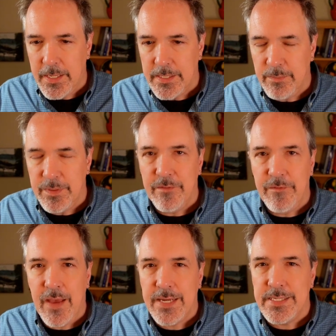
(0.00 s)
But the
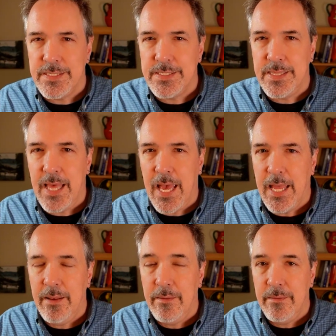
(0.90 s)
fact is
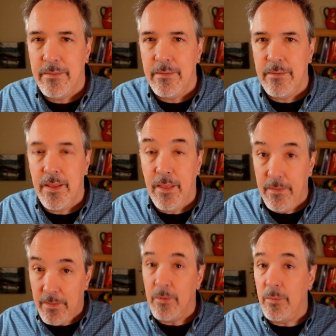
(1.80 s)
that, and
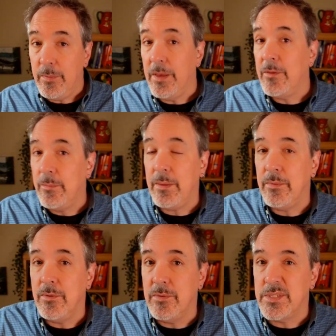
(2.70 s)
then there will be other
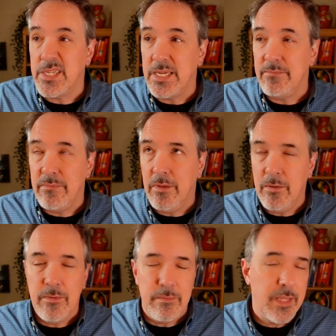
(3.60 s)
people who will say,
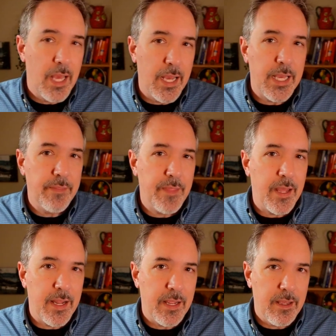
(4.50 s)
oh yeah, I get that.
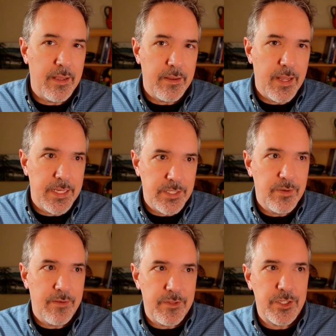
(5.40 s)
I do
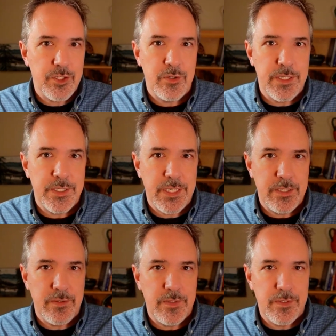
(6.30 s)
have this choice. I
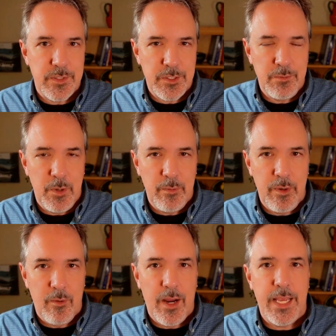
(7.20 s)
do. There's this moment
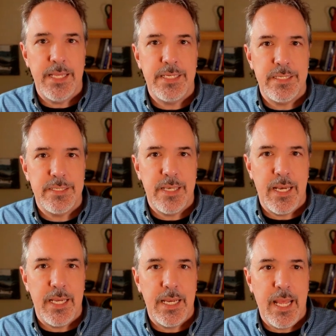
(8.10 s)
where I get to
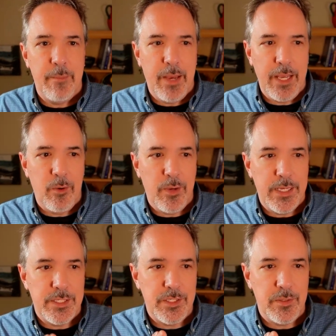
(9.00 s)
decide, am I
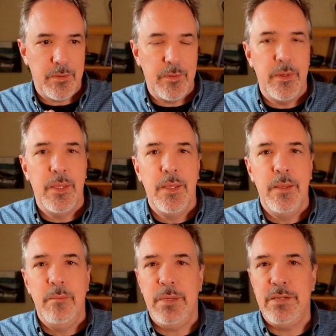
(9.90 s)
going to
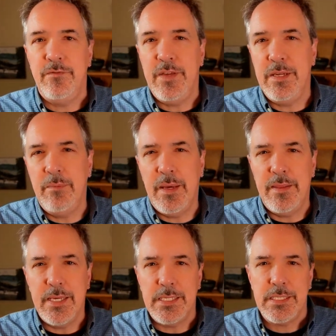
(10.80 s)
be defeated by
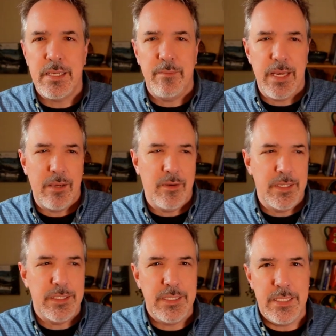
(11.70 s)
this? Am I going
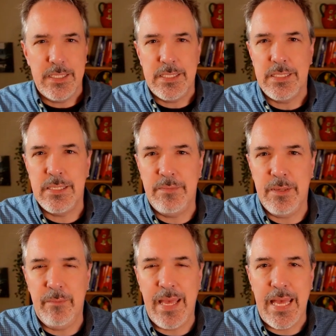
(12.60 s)
to see this as something
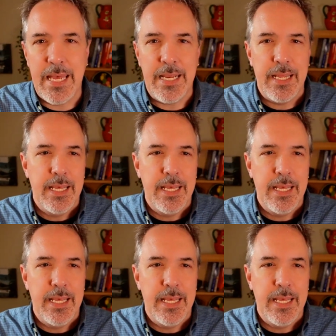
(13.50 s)
bad?